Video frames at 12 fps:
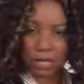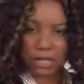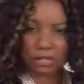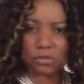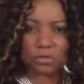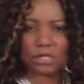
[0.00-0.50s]

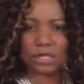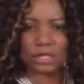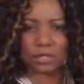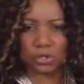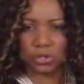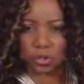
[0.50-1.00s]
race, or
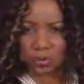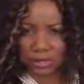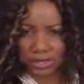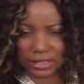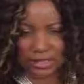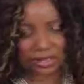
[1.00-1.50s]
because of your
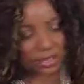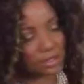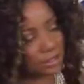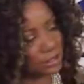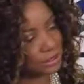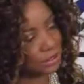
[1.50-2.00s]

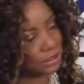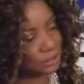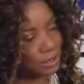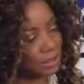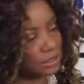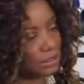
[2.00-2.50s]
religion.
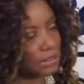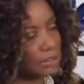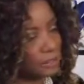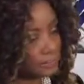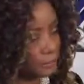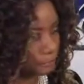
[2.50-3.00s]
My
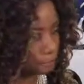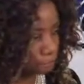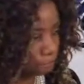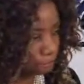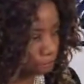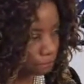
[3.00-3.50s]
goodness,
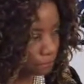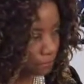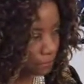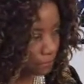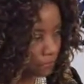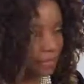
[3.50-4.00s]

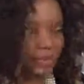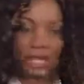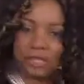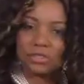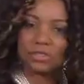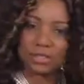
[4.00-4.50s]

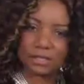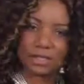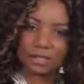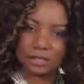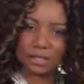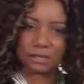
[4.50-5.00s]
that is just
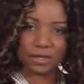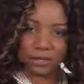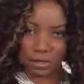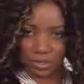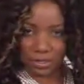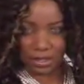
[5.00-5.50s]
something
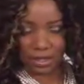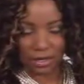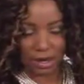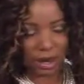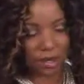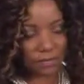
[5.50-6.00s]
very
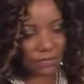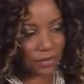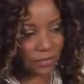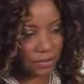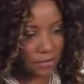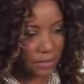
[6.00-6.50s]

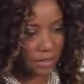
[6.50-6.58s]
heartfelt to